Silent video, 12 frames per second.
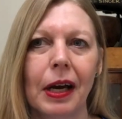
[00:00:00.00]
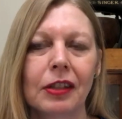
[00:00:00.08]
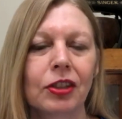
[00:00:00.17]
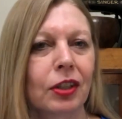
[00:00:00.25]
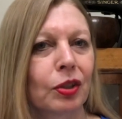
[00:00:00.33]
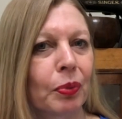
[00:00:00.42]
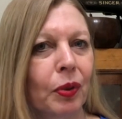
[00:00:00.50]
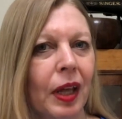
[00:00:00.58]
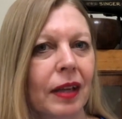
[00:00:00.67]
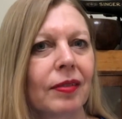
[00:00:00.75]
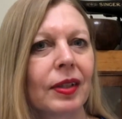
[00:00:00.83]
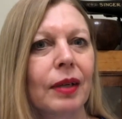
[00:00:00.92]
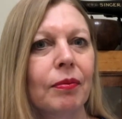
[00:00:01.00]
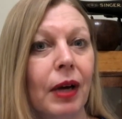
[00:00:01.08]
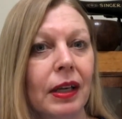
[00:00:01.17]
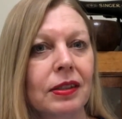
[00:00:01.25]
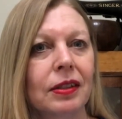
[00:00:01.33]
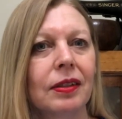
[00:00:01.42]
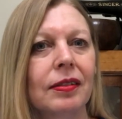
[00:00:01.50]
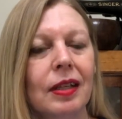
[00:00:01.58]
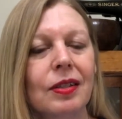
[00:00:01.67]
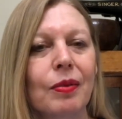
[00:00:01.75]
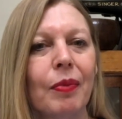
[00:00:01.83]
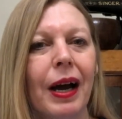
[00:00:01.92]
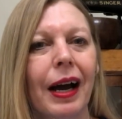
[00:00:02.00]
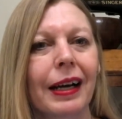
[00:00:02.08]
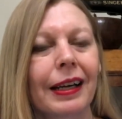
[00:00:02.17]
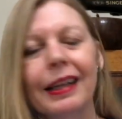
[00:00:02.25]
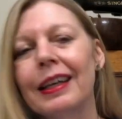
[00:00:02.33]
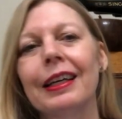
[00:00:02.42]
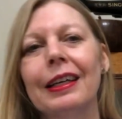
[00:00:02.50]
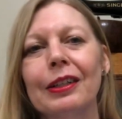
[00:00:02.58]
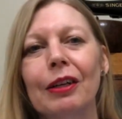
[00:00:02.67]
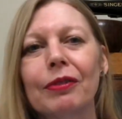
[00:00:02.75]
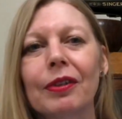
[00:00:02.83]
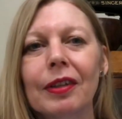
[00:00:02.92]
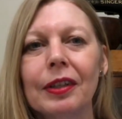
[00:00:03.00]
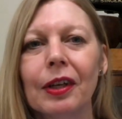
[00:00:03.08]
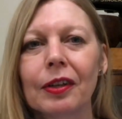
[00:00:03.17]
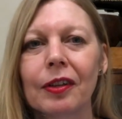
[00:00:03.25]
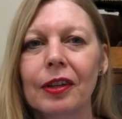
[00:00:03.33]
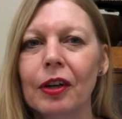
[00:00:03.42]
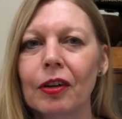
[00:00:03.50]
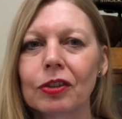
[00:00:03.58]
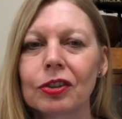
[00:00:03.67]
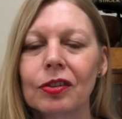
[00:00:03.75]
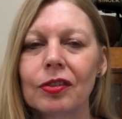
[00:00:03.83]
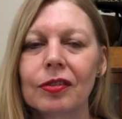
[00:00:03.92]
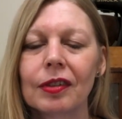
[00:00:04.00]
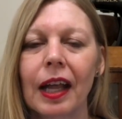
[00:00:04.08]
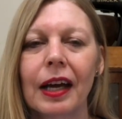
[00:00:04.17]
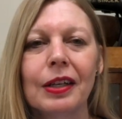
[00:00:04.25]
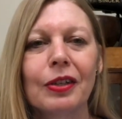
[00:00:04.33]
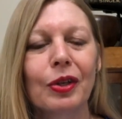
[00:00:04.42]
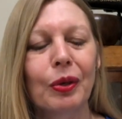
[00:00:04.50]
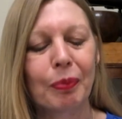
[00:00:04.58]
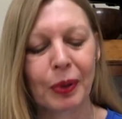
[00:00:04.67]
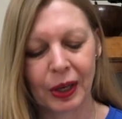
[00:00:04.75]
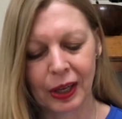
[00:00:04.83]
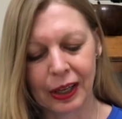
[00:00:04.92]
I tried to put that seam right in the centre back, and obviously none of the notches lined up.